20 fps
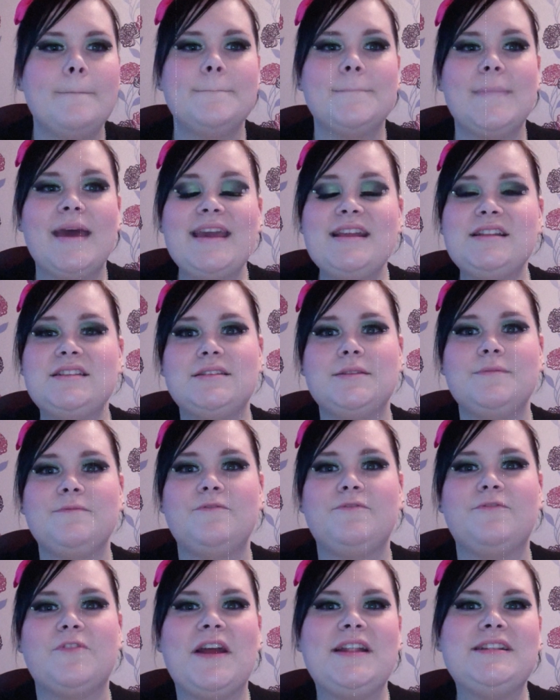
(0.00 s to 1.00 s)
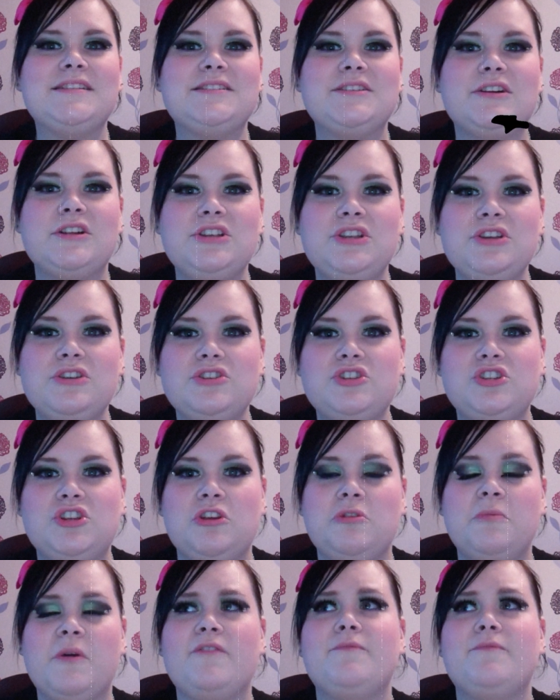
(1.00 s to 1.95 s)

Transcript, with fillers: Made some friends on YouTube.